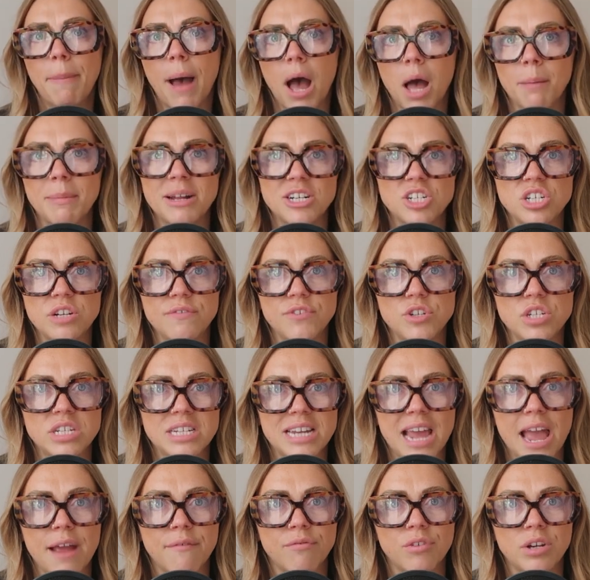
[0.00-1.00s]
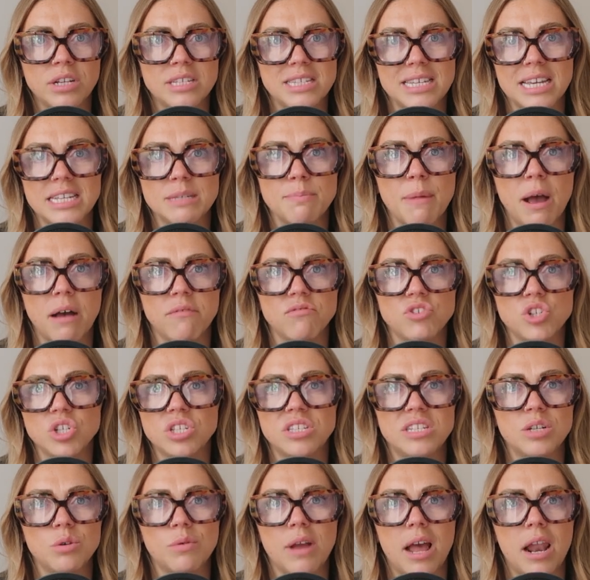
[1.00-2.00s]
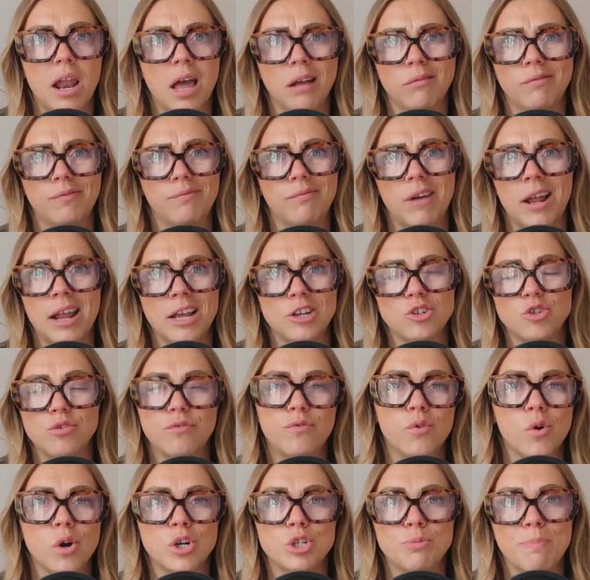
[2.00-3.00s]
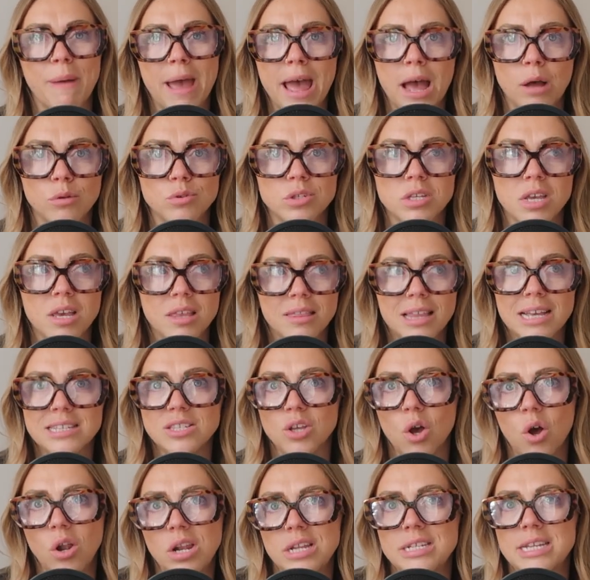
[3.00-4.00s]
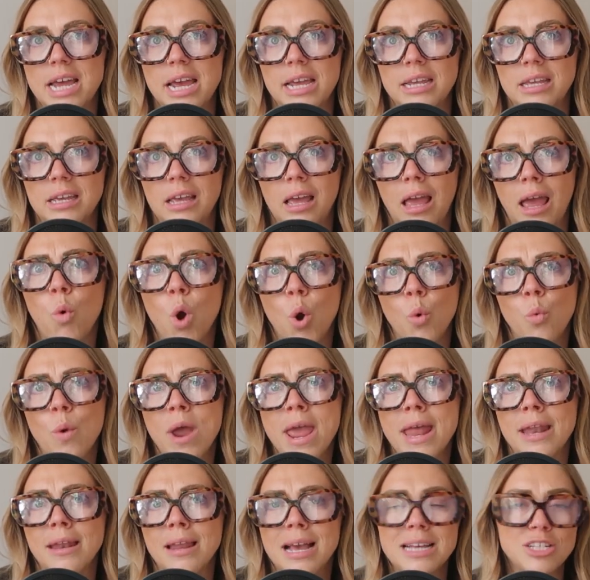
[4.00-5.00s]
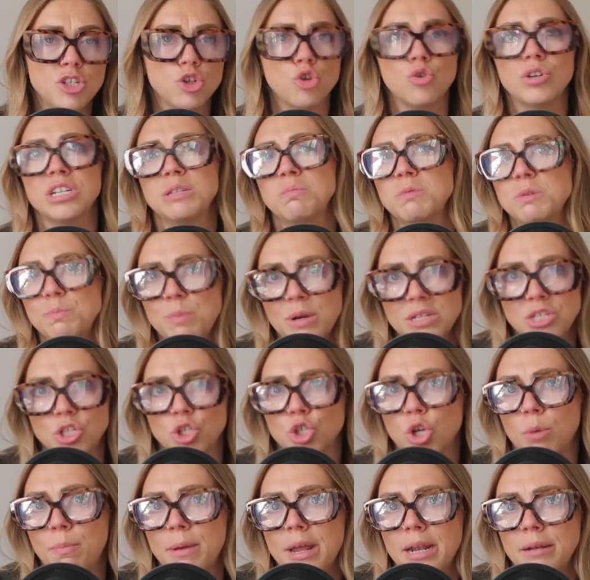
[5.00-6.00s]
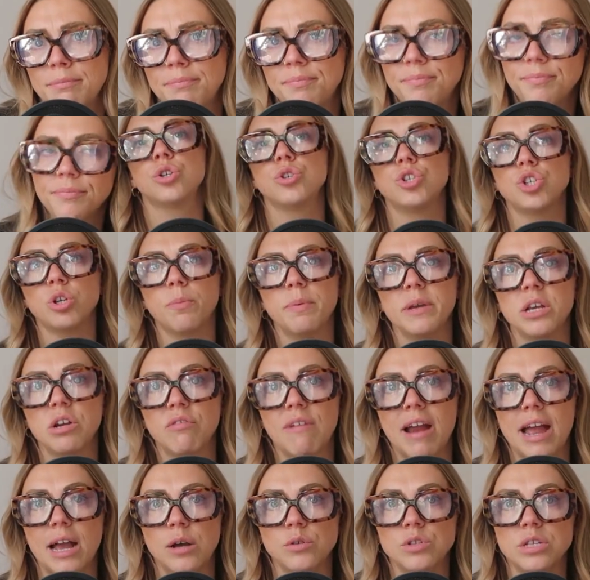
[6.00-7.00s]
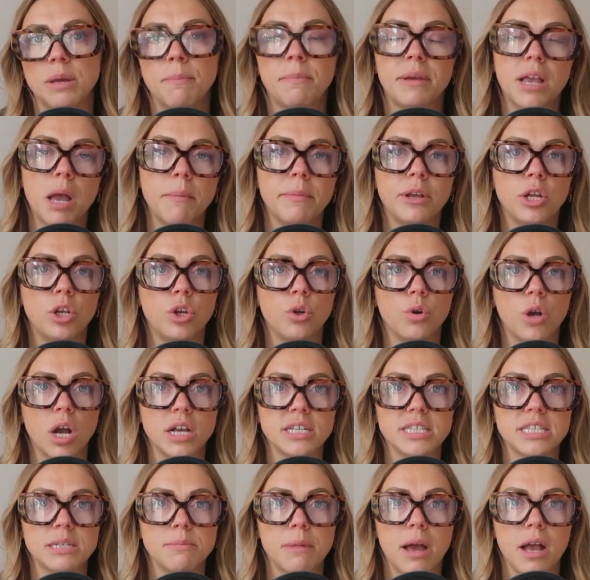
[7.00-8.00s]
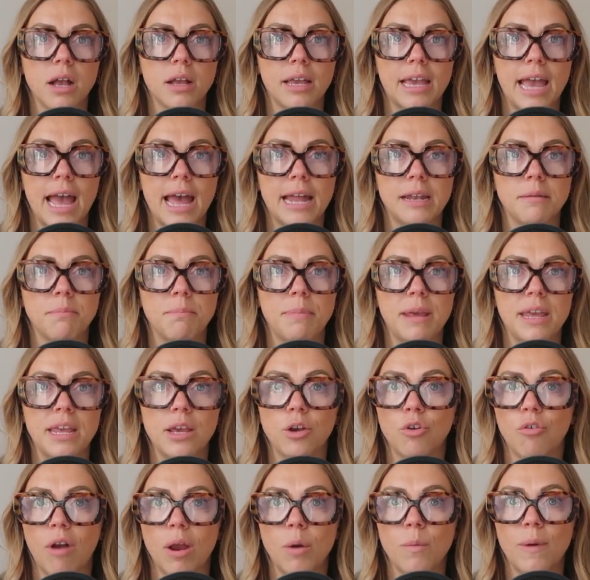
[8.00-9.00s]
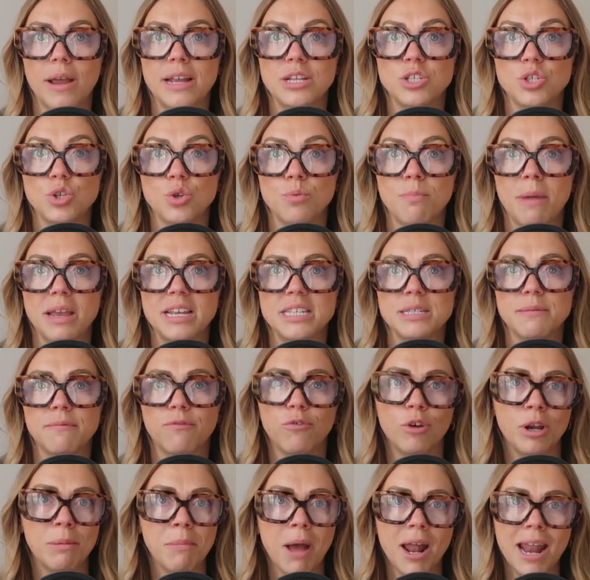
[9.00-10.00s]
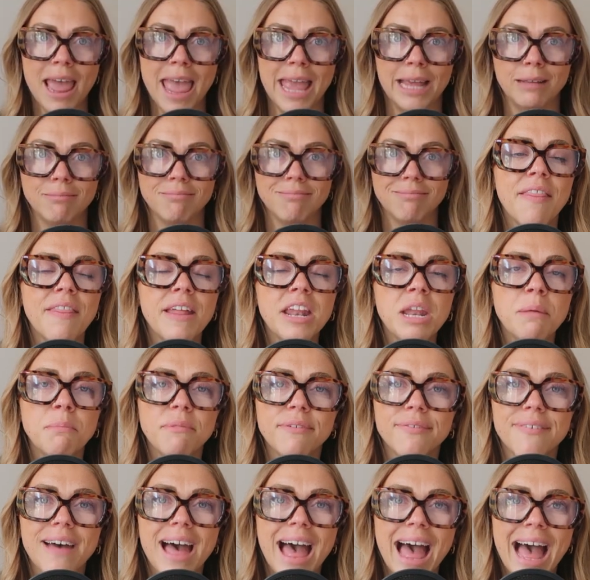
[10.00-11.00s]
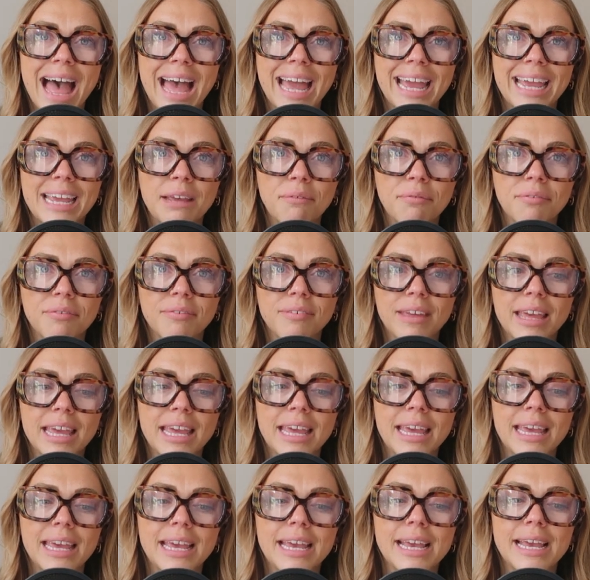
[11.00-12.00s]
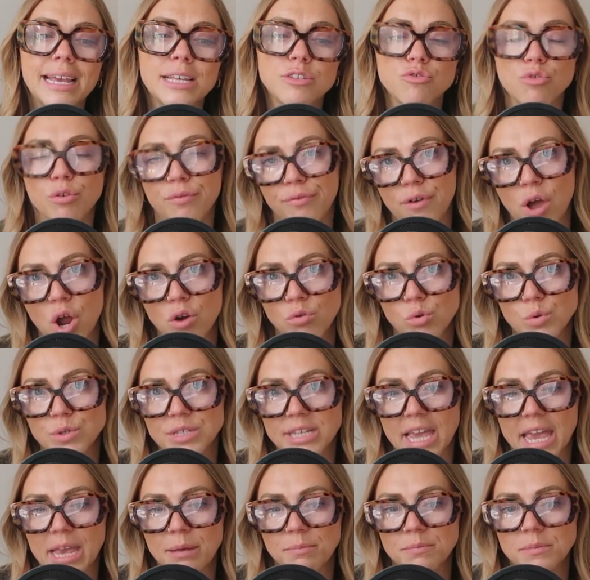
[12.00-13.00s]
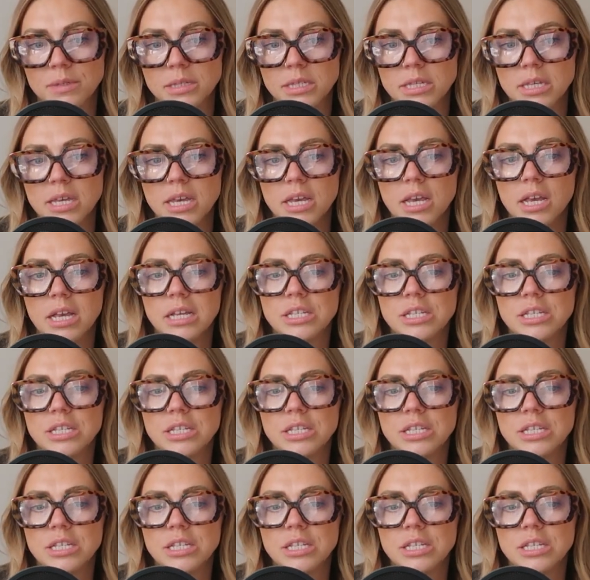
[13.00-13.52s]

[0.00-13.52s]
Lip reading: But imagine if you did it every 6 months, you still get like an extra £400. That's a holiday. What a win. That's your Christmas present shopping. So shopping around and becoming a new customer can be a great way to make some free money. And then number 5 is referral schemes.